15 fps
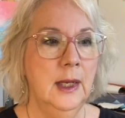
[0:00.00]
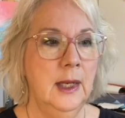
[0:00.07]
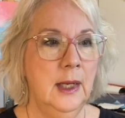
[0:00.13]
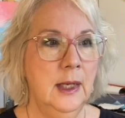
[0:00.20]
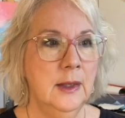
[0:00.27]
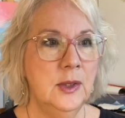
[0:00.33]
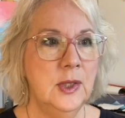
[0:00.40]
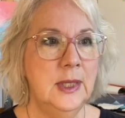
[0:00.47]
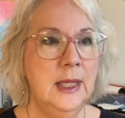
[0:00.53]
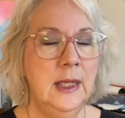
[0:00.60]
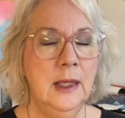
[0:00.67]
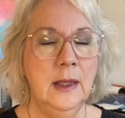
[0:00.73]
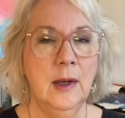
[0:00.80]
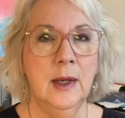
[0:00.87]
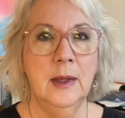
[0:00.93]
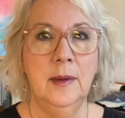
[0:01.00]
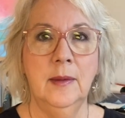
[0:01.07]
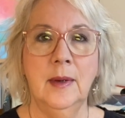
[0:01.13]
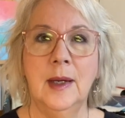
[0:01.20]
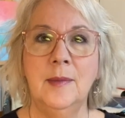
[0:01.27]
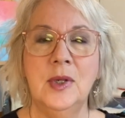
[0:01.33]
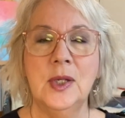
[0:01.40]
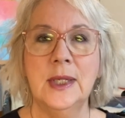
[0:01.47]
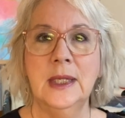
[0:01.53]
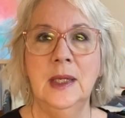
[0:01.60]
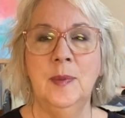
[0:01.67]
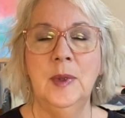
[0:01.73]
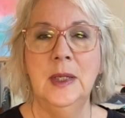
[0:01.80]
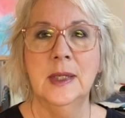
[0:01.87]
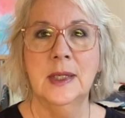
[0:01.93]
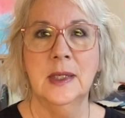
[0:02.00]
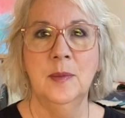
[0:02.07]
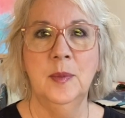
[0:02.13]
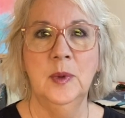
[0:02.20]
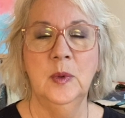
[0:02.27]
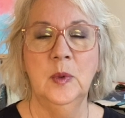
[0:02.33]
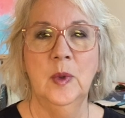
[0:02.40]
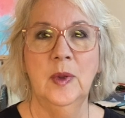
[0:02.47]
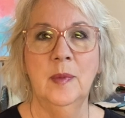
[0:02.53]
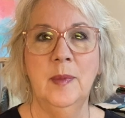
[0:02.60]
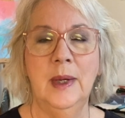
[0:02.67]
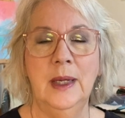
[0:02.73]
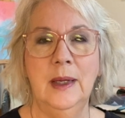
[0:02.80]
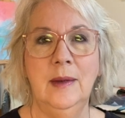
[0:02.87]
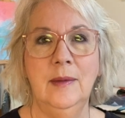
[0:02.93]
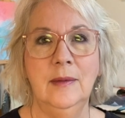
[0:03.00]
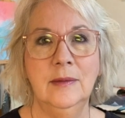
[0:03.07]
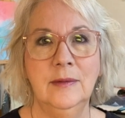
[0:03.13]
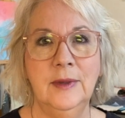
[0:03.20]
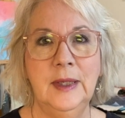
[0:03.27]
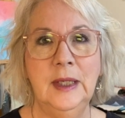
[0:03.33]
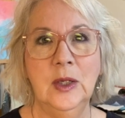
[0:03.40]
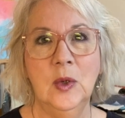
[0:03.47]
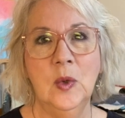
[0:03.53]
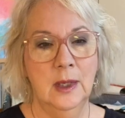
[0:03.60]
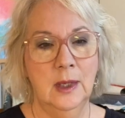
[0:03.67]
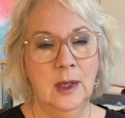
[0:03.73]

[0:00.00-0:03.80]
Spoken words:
And today I'm just keeping it simple with my video.